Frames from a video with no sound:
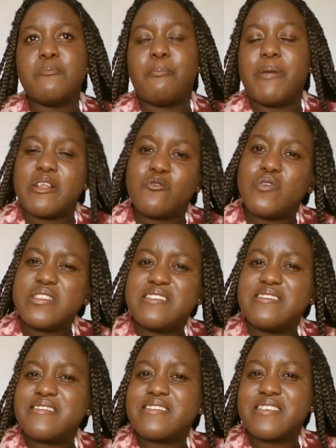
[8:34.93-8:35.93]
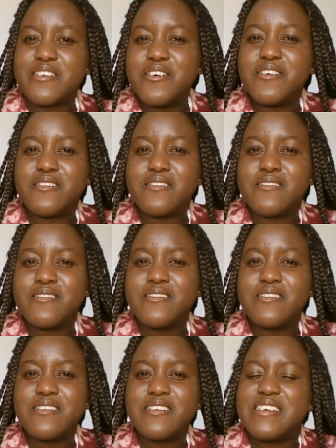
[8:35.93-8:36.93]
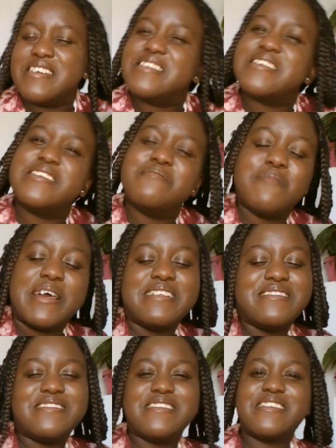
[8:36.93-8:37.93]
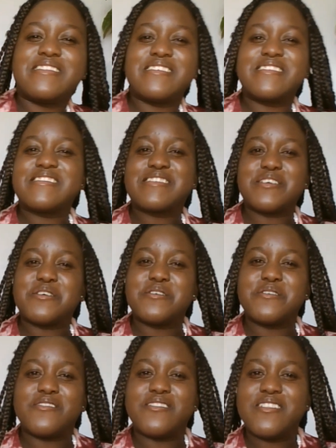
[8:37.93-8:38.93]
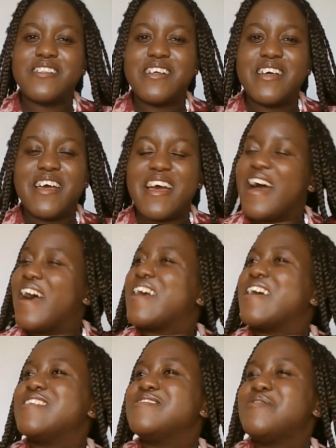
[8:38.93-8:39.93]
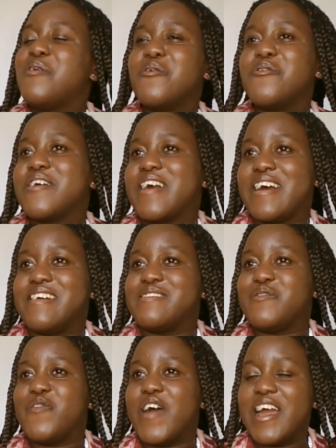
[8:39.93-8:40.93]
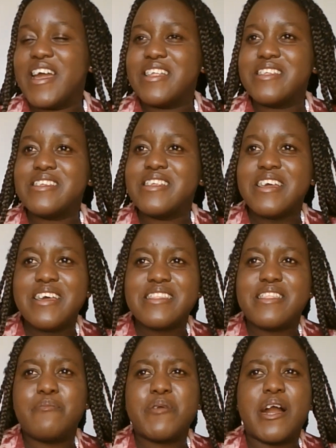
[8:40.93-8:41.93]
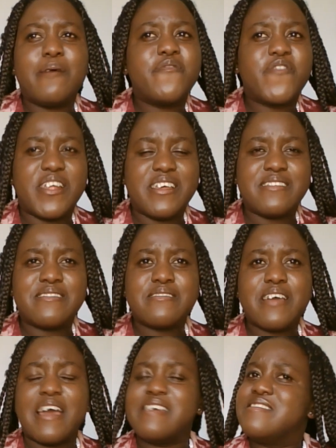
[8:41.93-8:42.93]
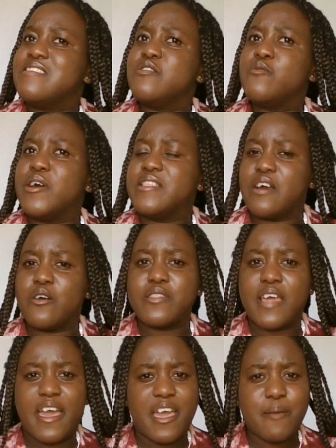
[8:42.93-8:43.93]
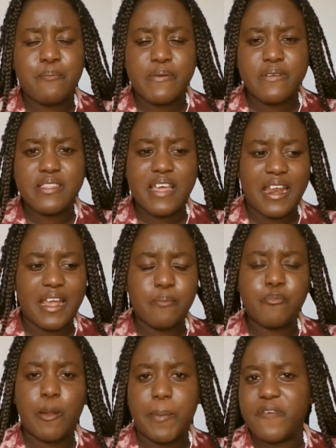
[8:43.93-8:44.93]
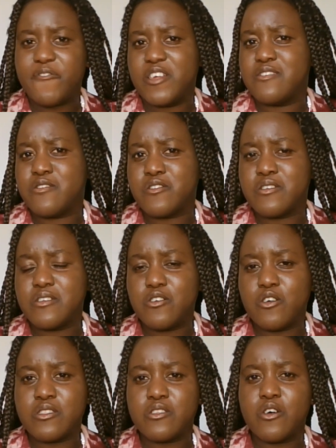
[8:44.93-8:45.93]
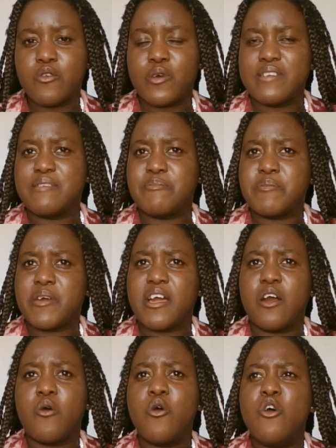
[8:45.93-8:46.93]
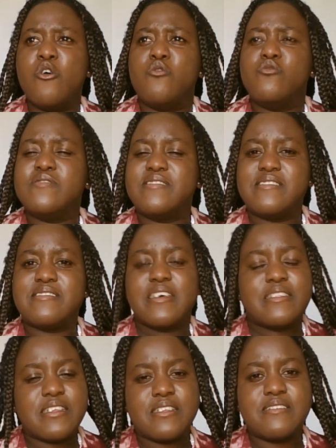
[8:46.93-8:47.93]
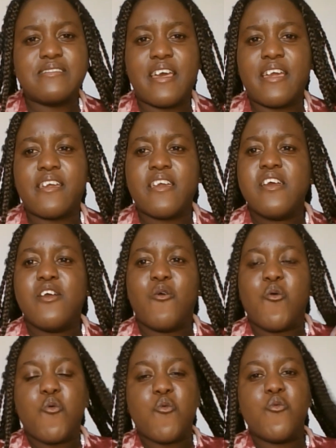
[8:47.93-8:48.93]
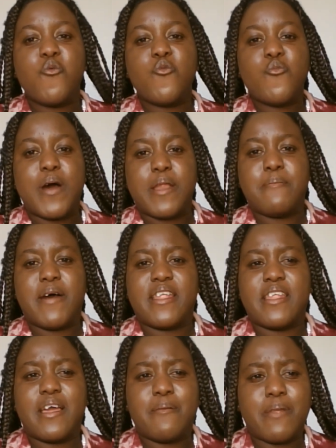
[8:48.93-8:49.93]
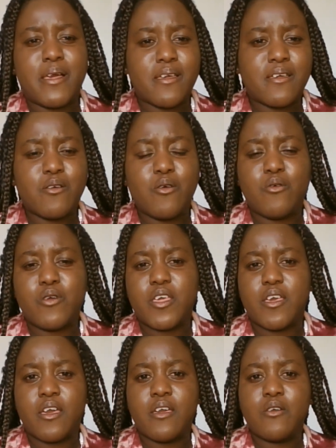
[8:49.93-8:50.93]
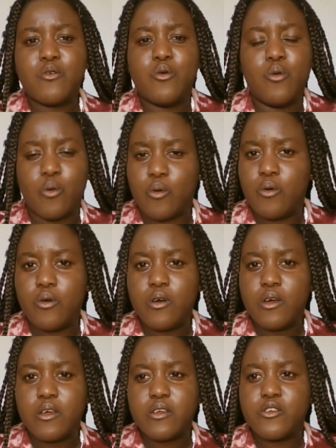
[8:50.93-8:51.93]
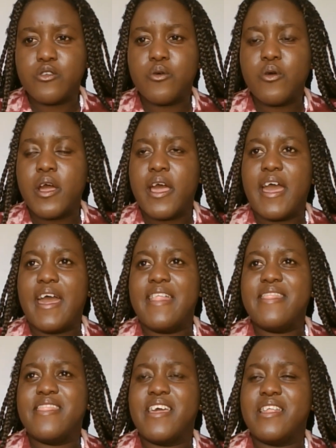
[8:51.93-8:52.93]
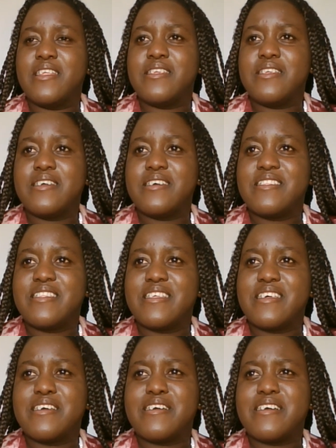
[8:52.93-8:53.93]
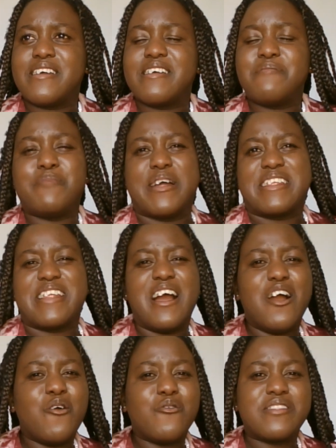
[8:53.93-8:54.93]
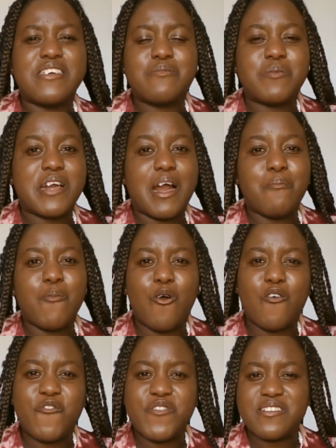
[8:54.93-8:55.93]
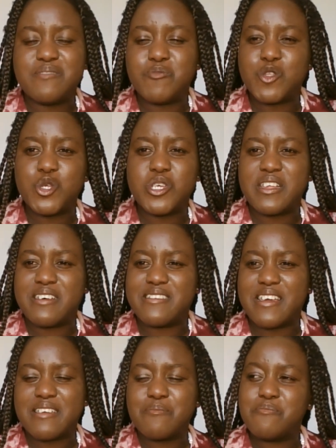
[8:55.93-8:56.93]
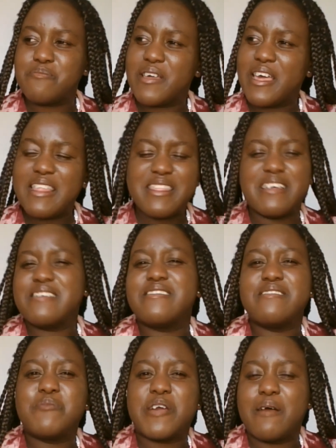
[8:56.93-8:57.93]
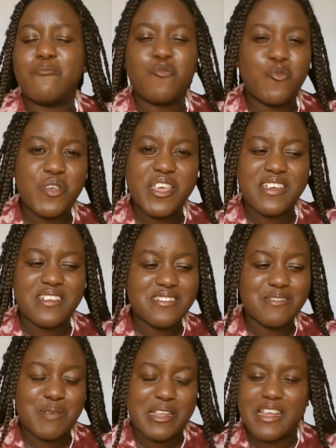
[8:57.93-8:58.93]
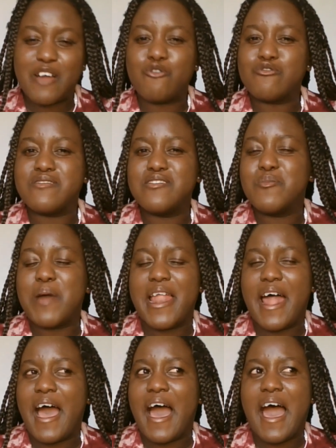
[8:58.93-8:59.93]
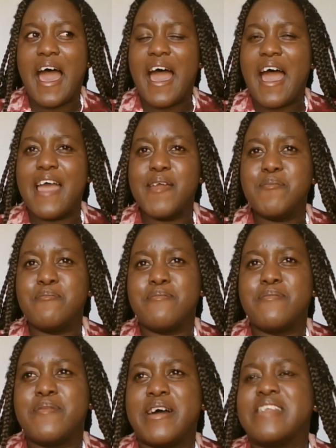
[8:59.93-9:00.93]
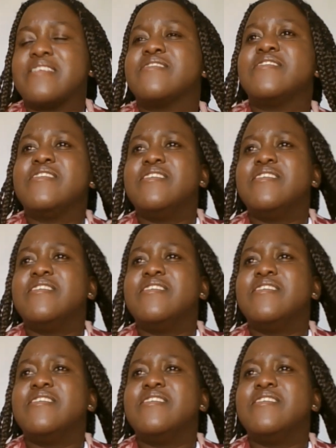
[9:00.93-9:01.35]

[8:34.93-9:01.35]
But with this girl, he didn't mention this girl. Akachongo, guys, fine, they become friends. I see when now they're like proper friends on WhatsApp. I'm like, how, who's this? And then he's like, oh, bad man. I'm like, oh, okay, cool, you know. And then but now things become offish between us, like things just become weird, man. I could see, but man.